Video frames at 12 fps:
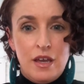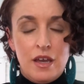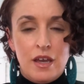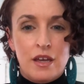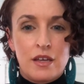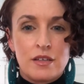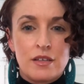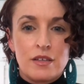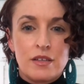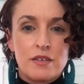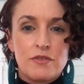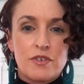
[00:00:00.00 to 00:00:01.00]
And
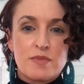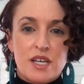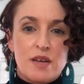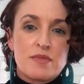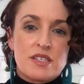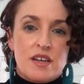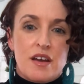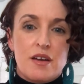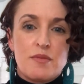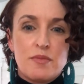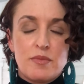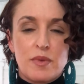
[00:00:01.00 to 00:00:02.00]
from time to
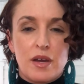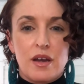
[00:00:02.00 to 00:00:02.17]
time,